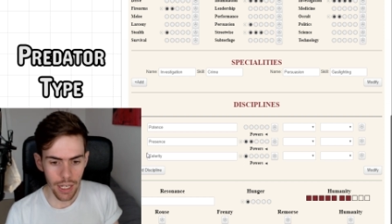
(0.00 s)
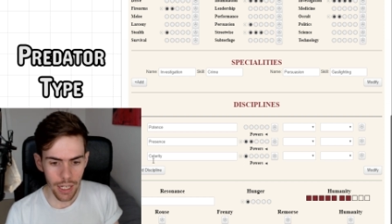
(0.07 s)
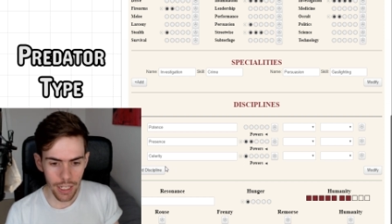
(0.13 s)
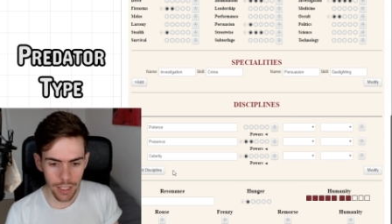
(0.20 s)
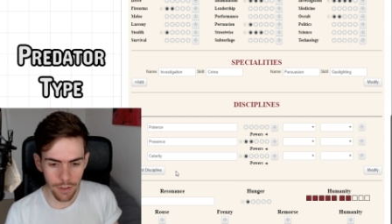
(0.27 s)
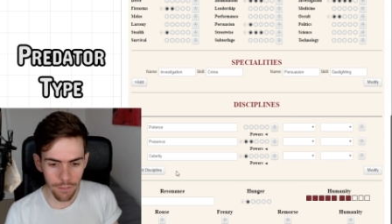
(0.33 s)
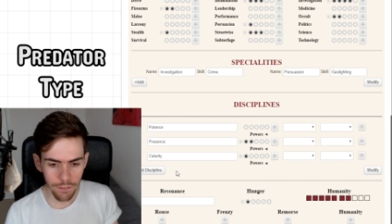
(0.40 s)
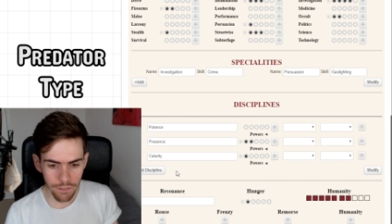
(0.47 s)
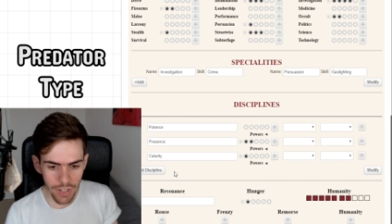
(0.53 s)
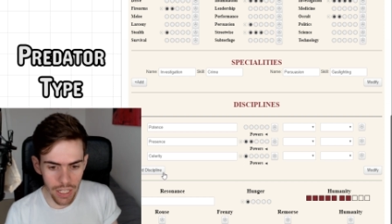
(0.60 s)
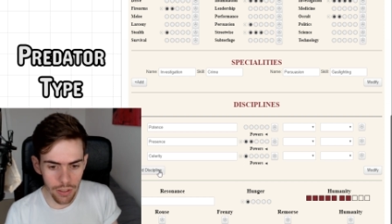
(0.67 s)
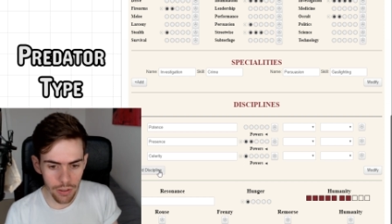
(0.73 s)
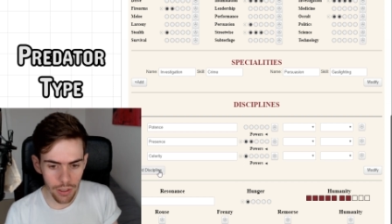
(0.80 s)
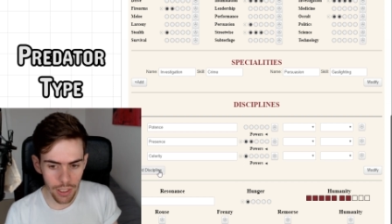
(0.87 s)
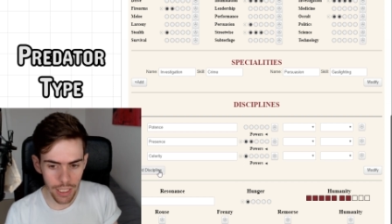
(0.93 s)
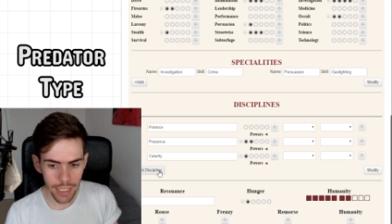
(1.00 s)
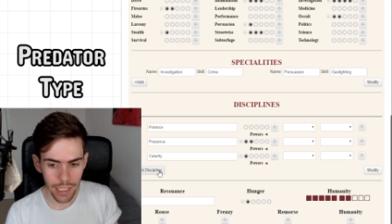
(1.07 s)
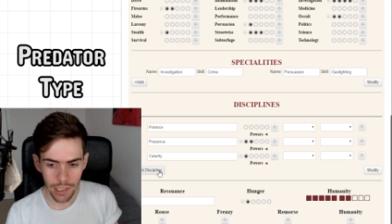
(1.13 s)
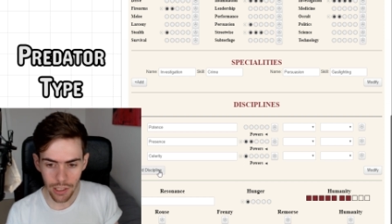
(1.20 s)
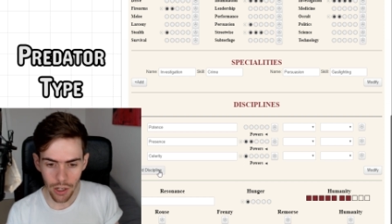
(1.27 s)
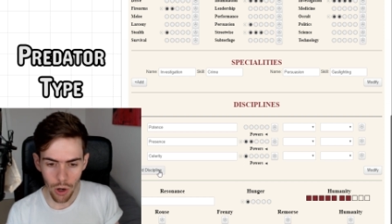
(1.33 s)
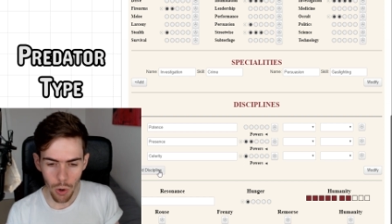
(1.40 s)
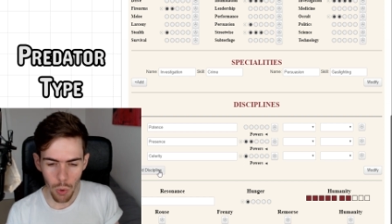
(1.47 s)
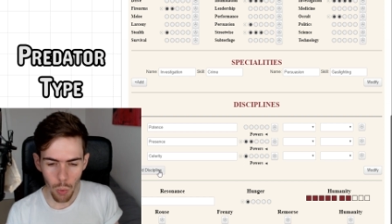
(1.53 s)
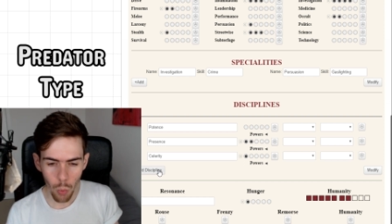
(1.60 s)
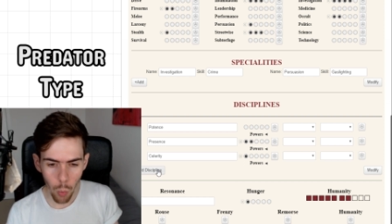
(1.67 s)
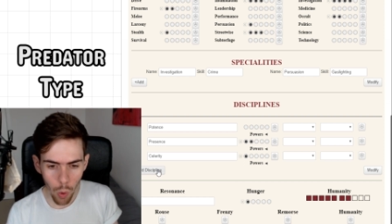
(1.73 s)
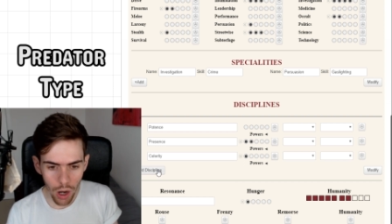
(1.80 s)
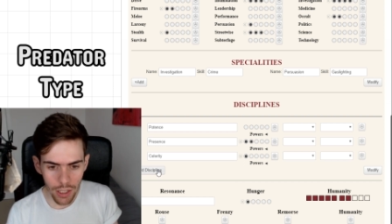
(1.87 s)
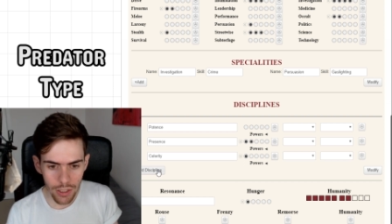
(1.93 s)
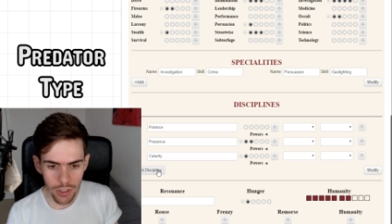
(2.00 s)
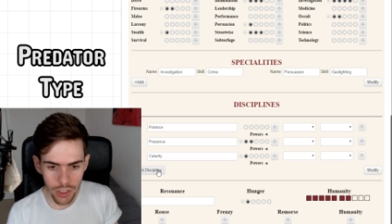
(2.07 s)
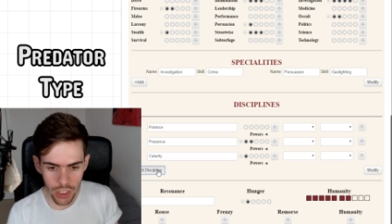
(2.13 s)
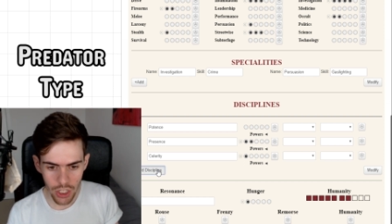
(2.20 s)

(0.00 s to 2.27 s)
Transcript: And I feel like one